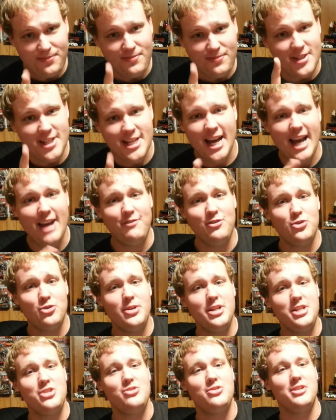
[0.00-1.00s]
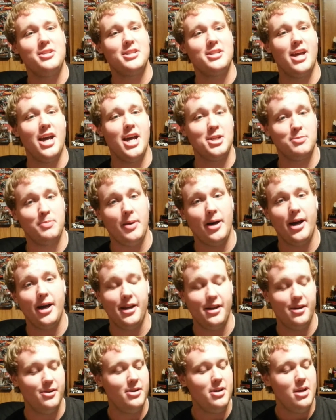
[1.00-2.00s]
I have to read you this guy's
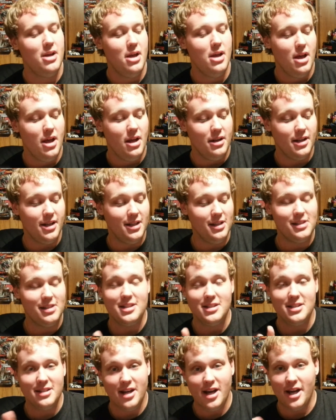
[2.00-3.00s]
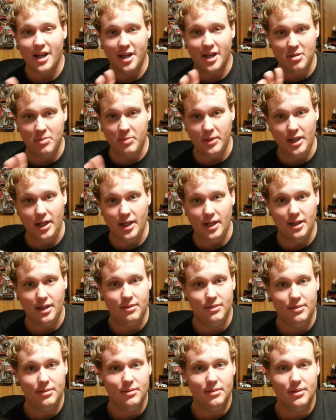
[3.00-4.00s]
bio. Now, this is not going to be
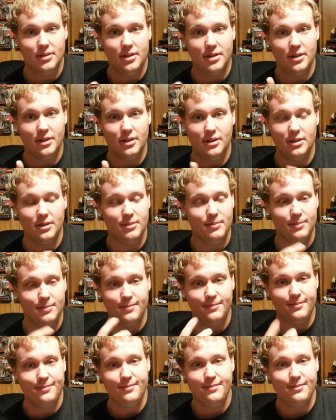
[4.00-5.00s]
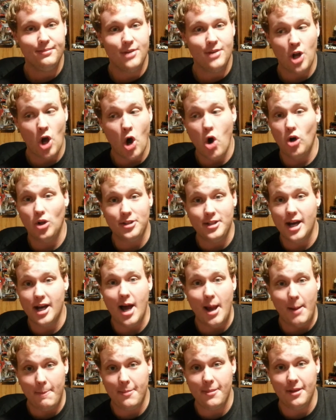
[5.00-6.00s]
an
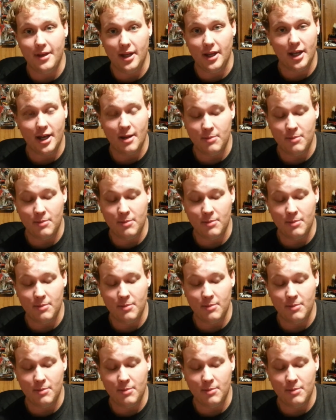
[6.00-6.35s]
all-time thing.